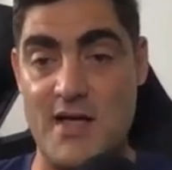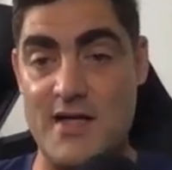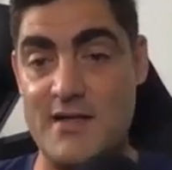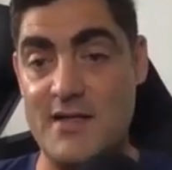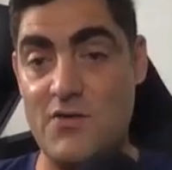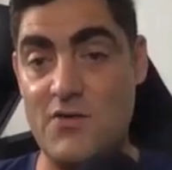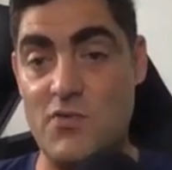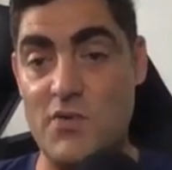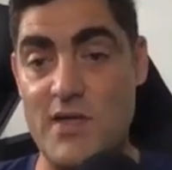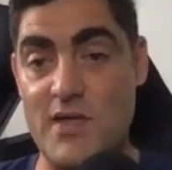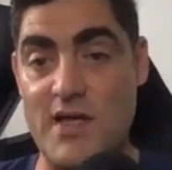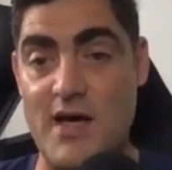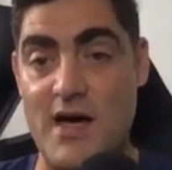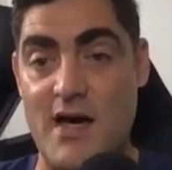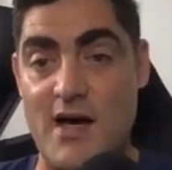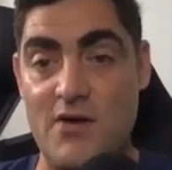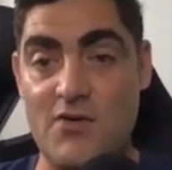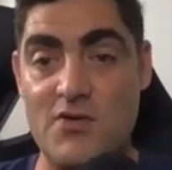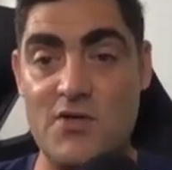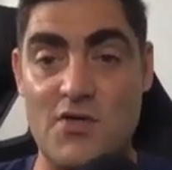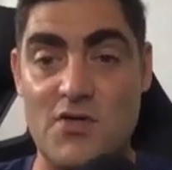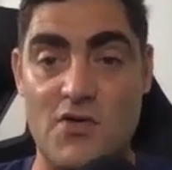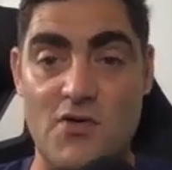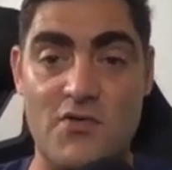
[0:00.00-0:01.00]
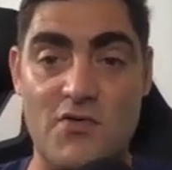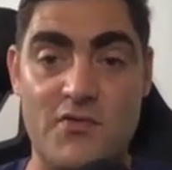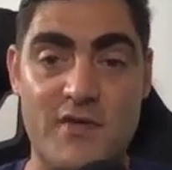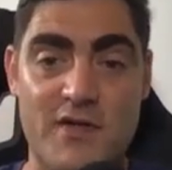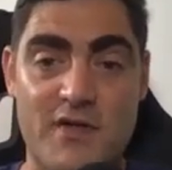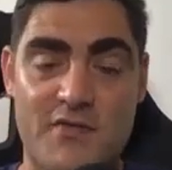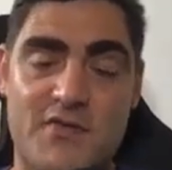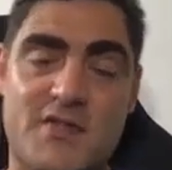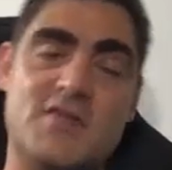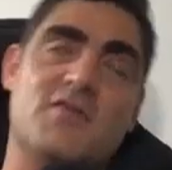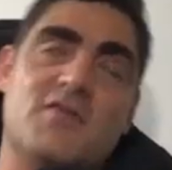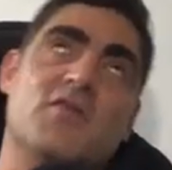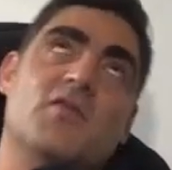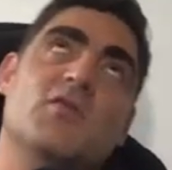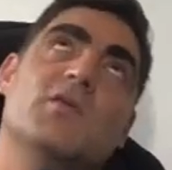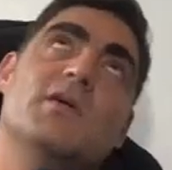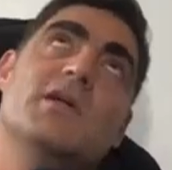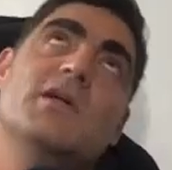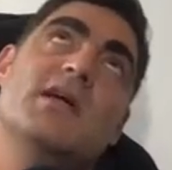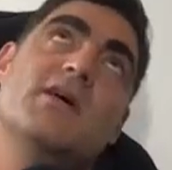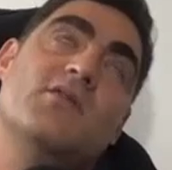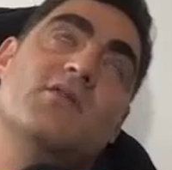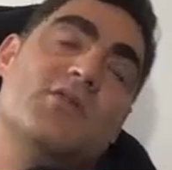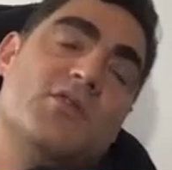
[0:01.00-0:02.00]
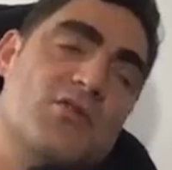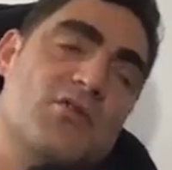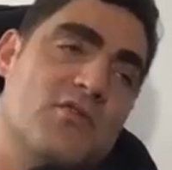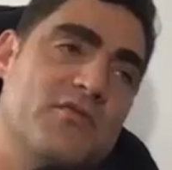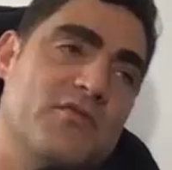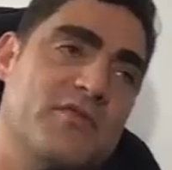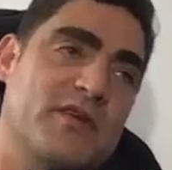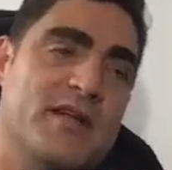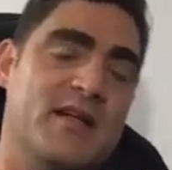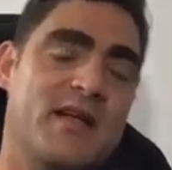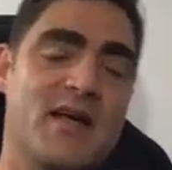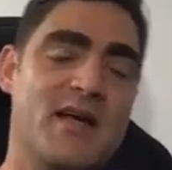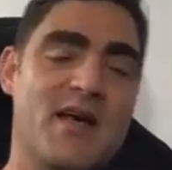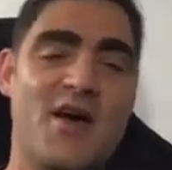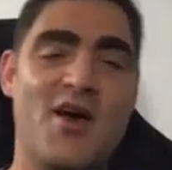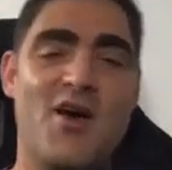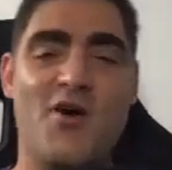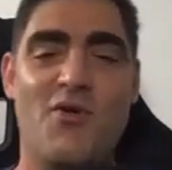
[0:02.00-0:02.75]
I think without COVID, first of all, without COVID,